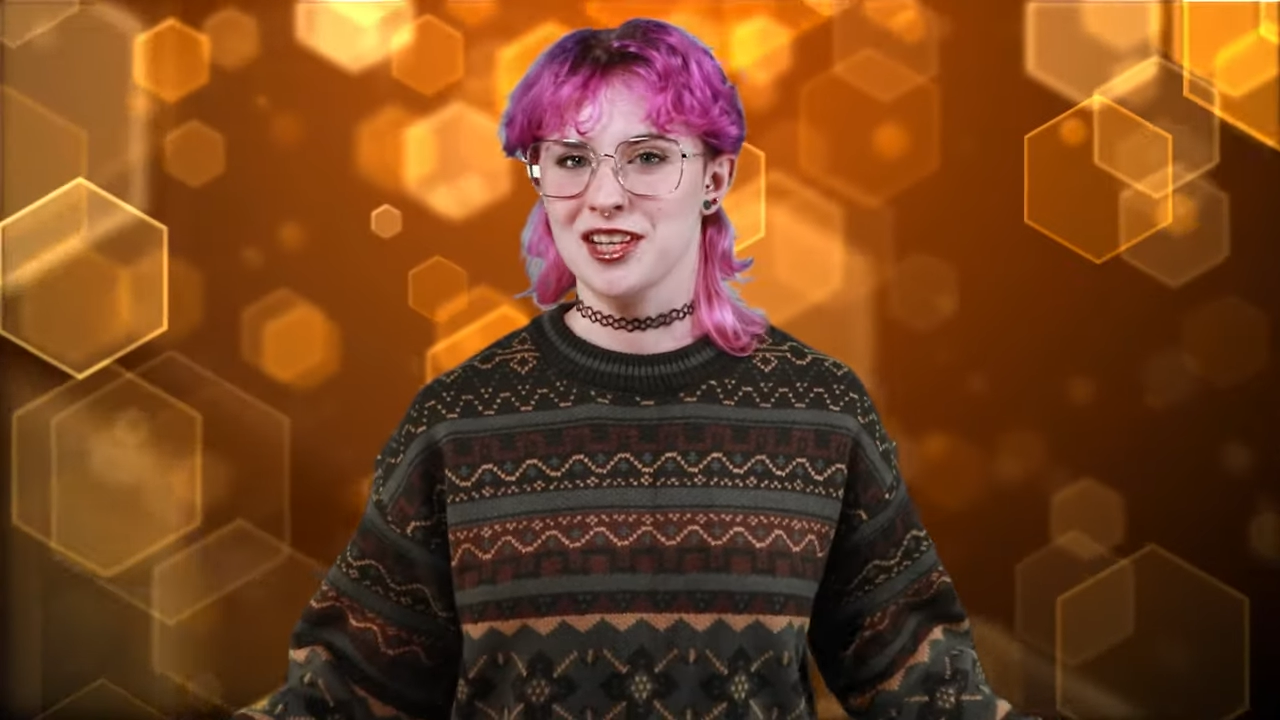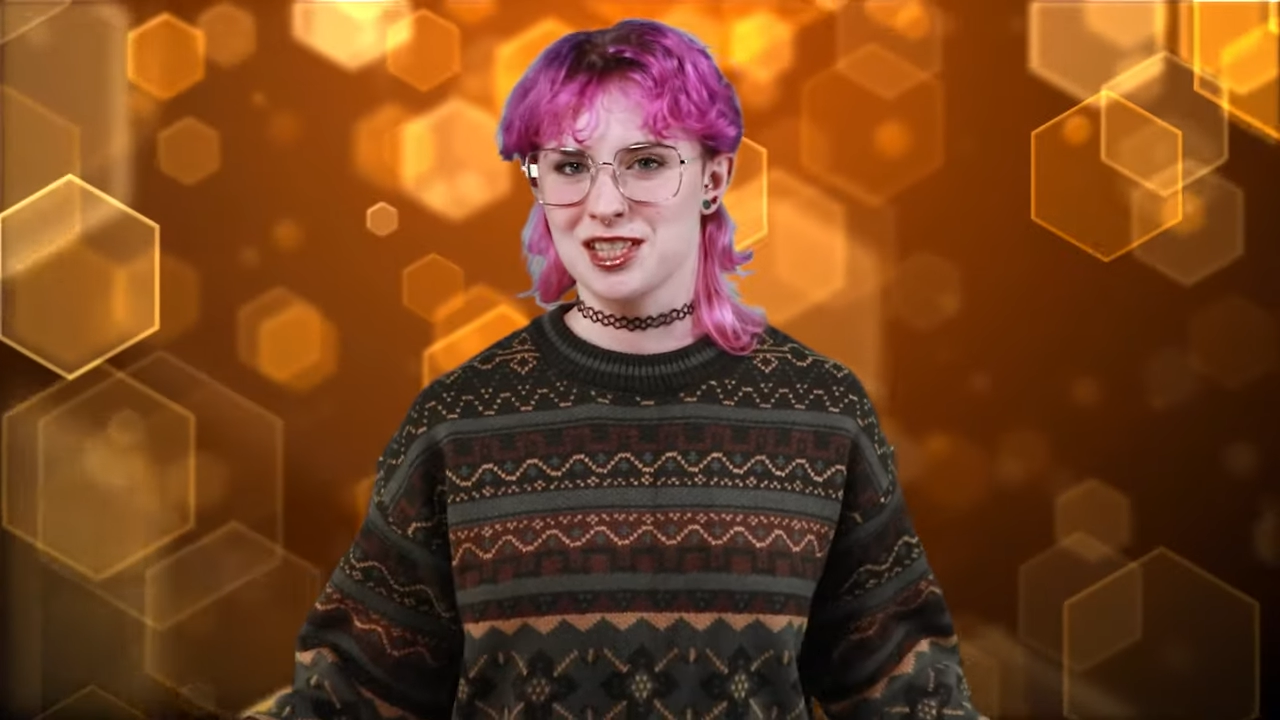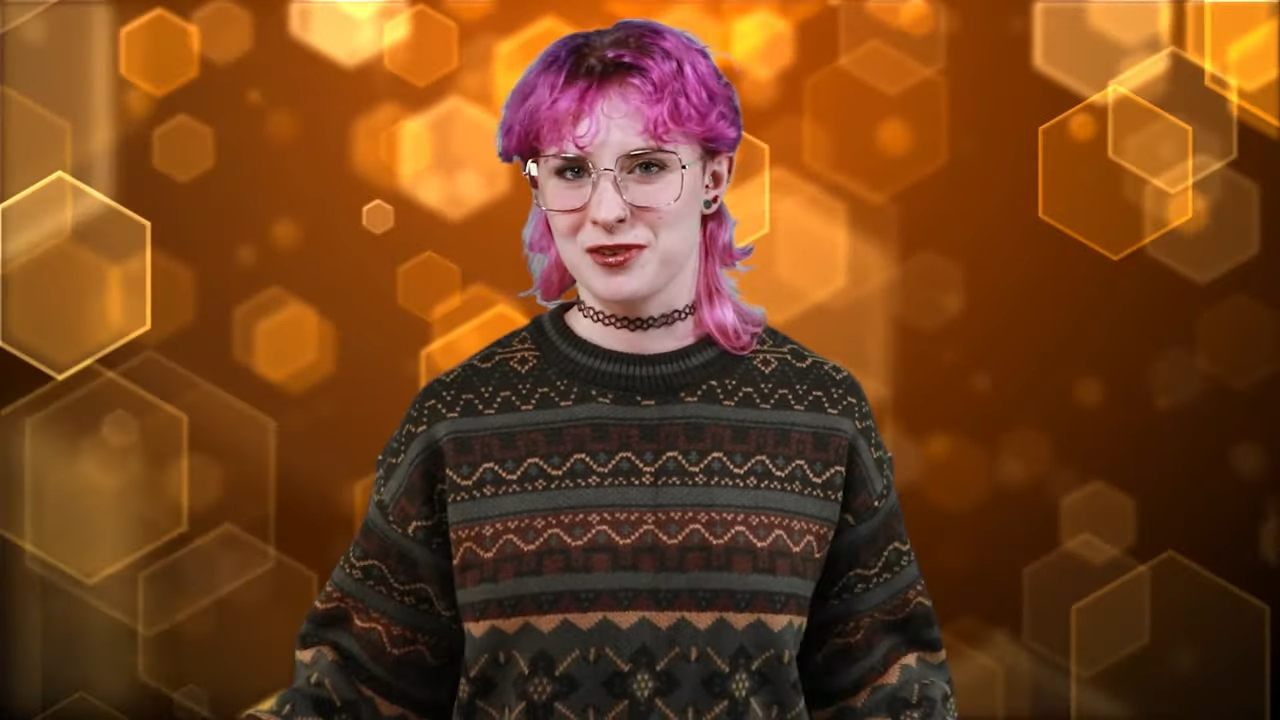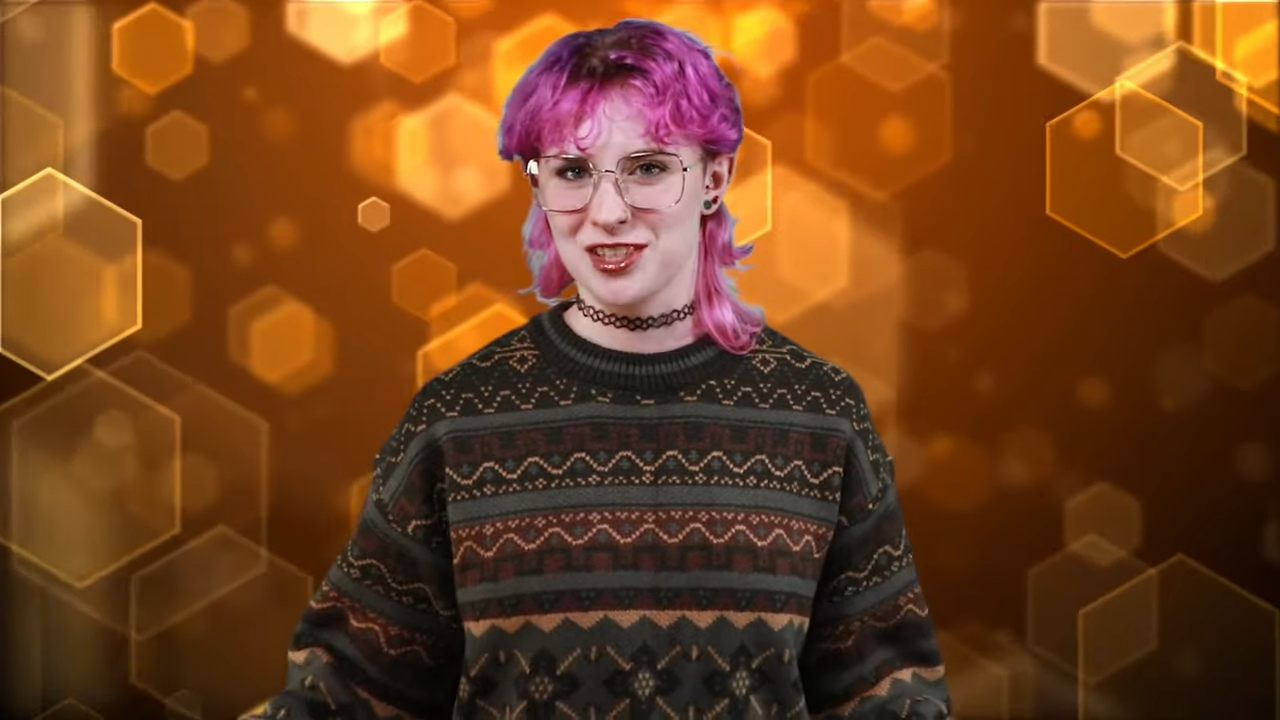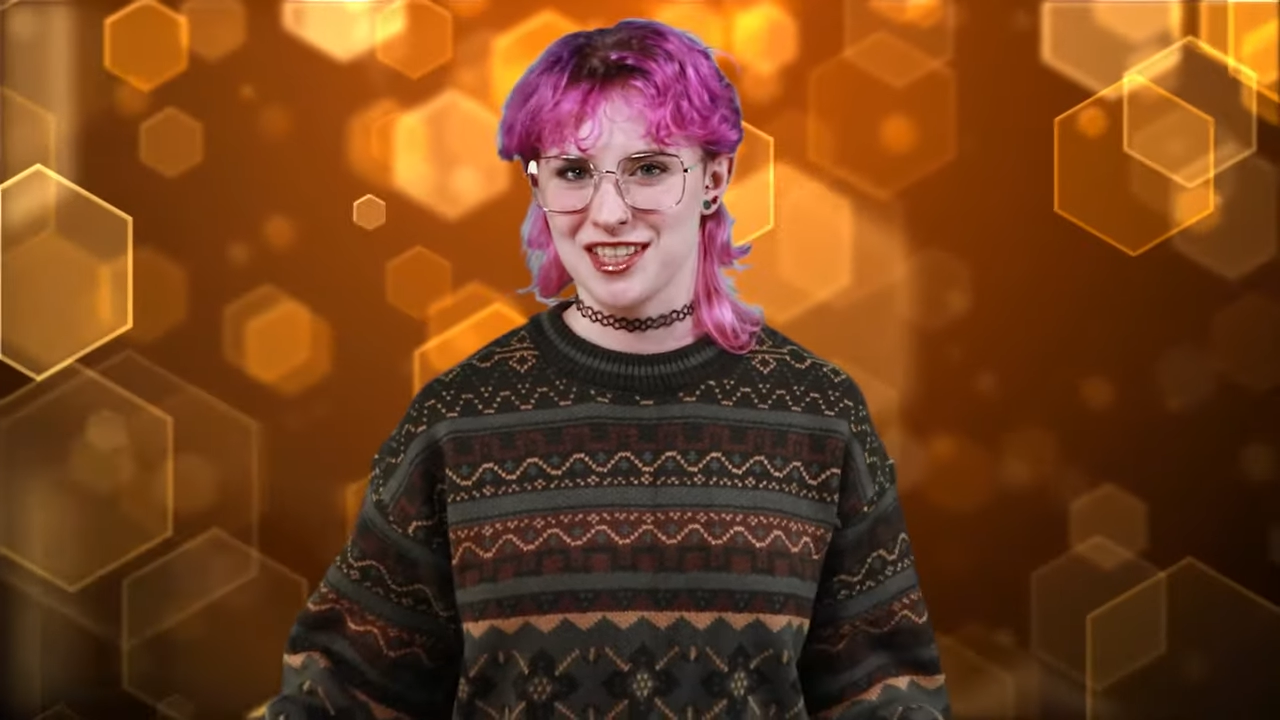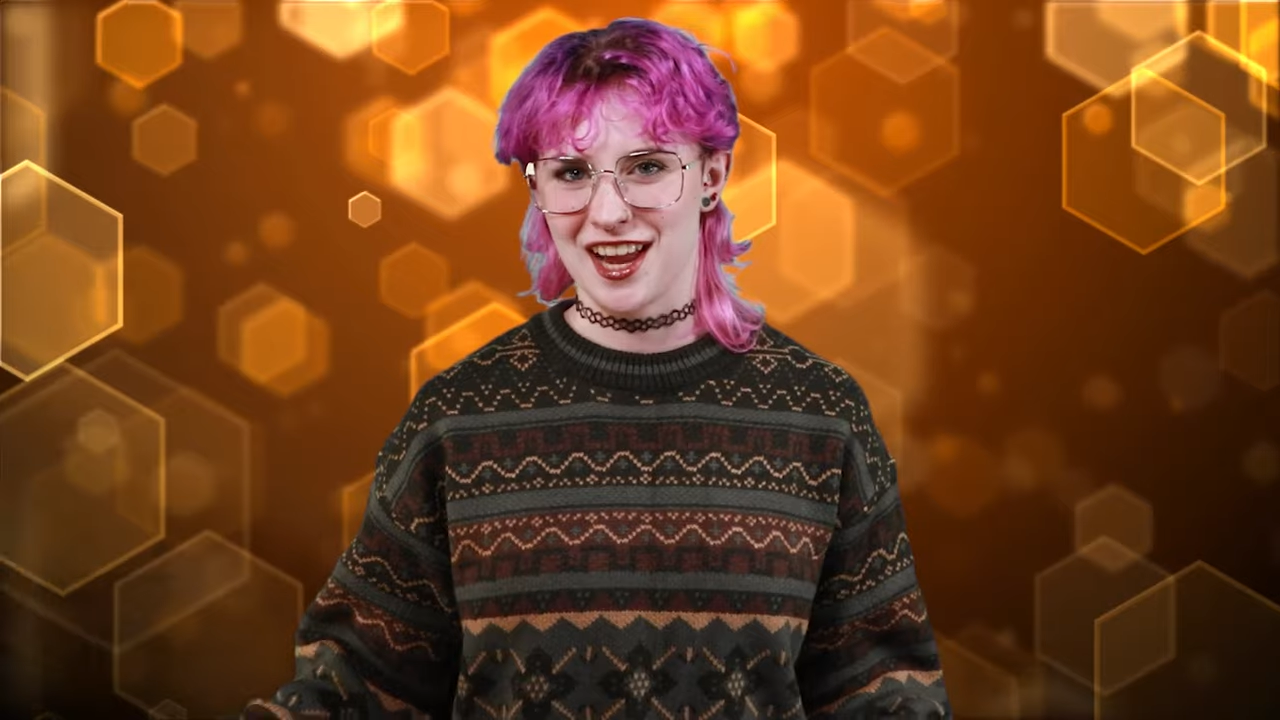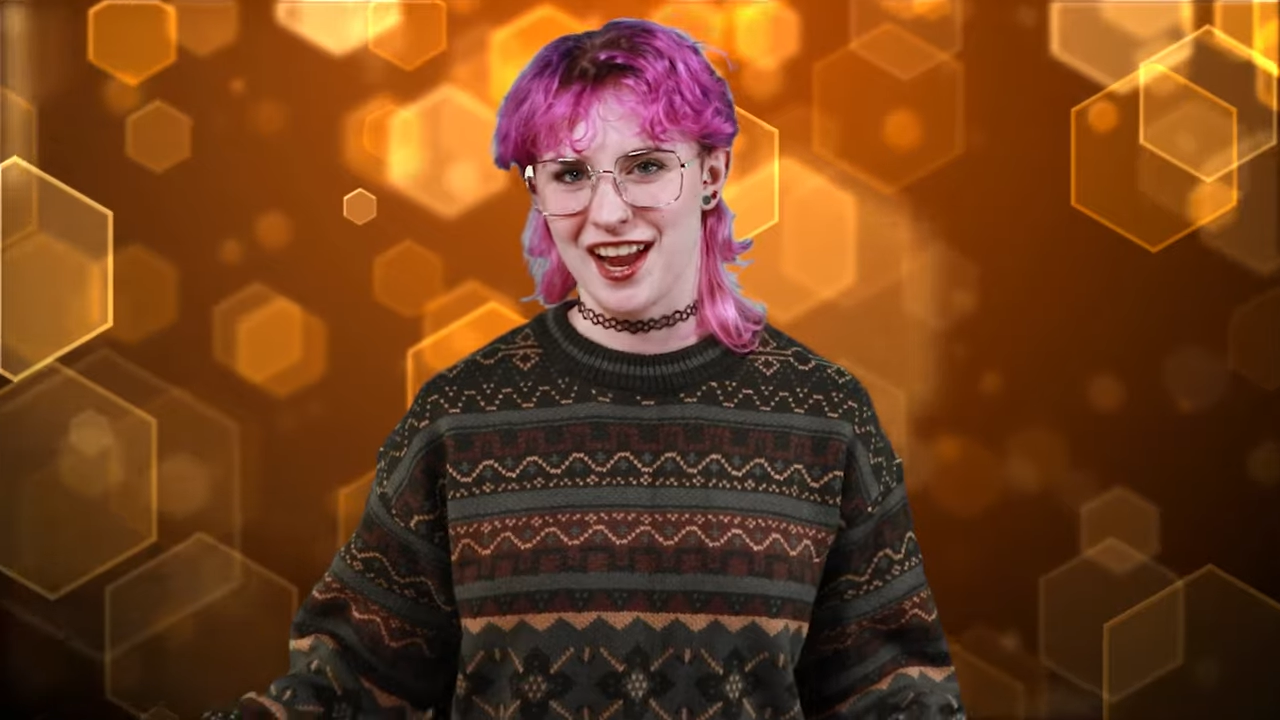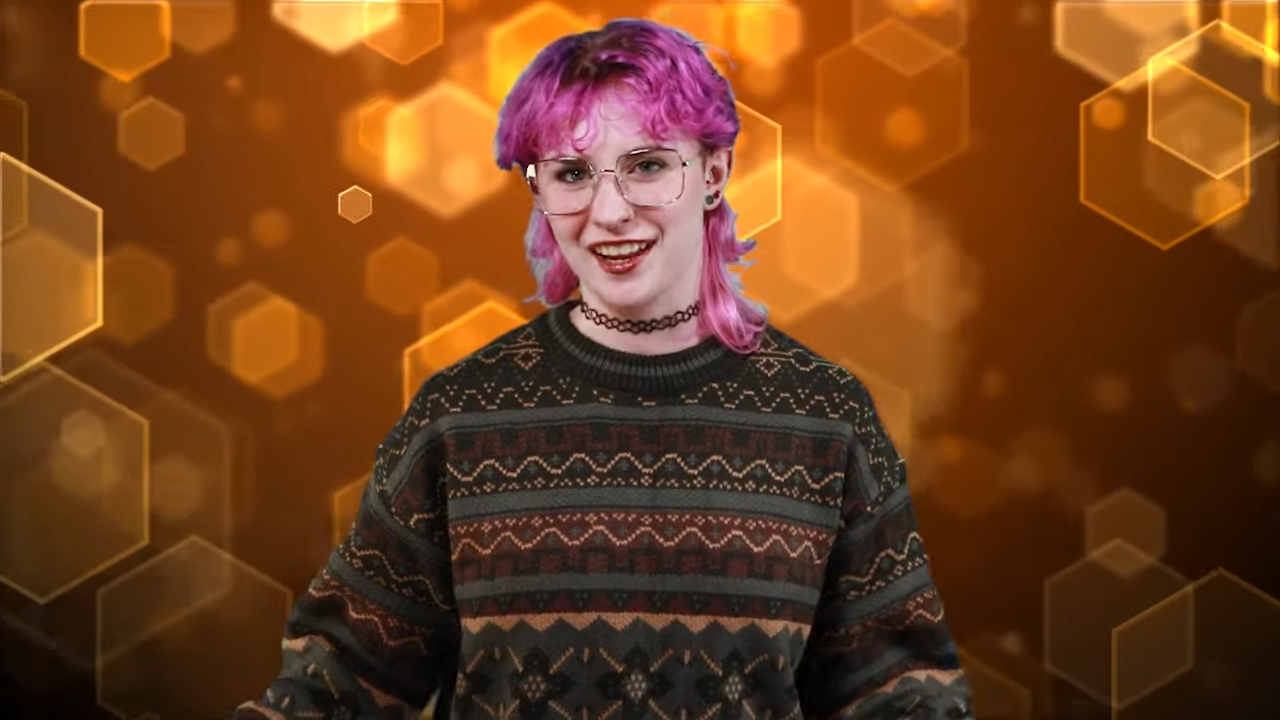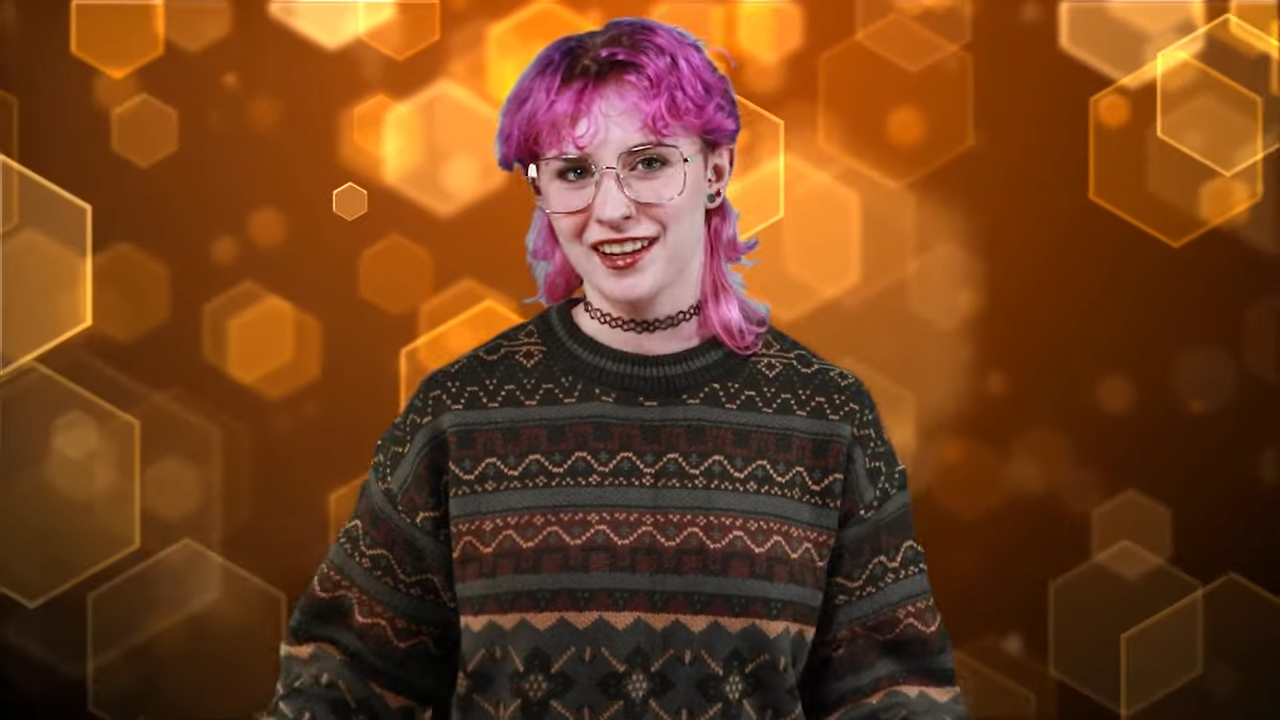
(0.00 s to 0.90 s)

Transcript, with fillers: list for today.